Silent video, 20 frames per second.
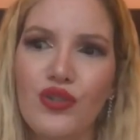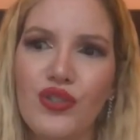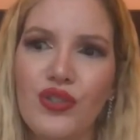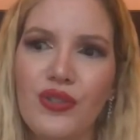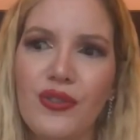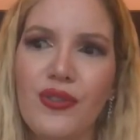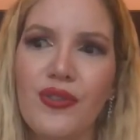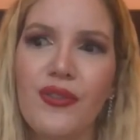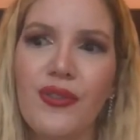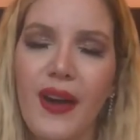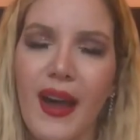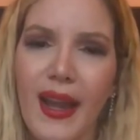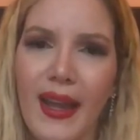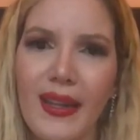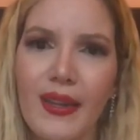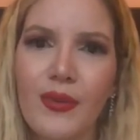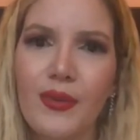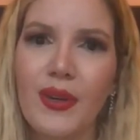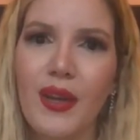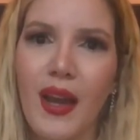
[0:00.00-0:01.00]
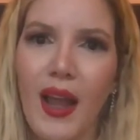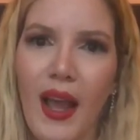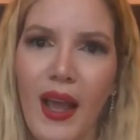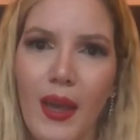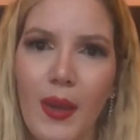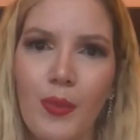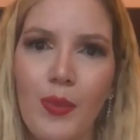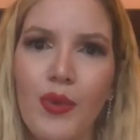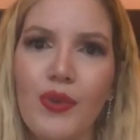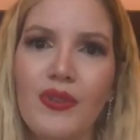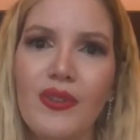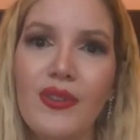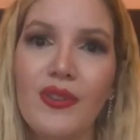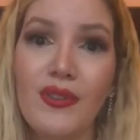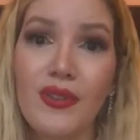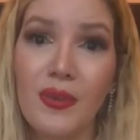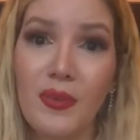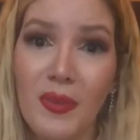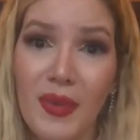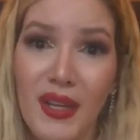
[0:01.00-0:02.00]
to find reliable
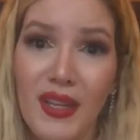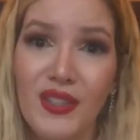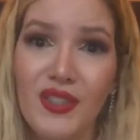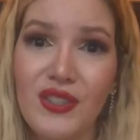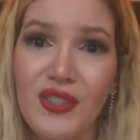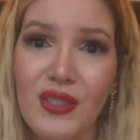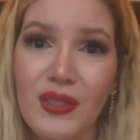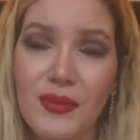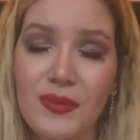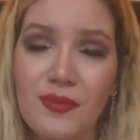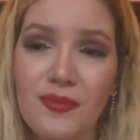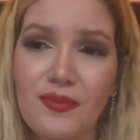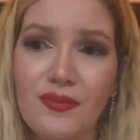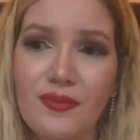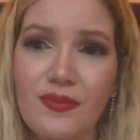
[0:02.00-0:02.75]
information,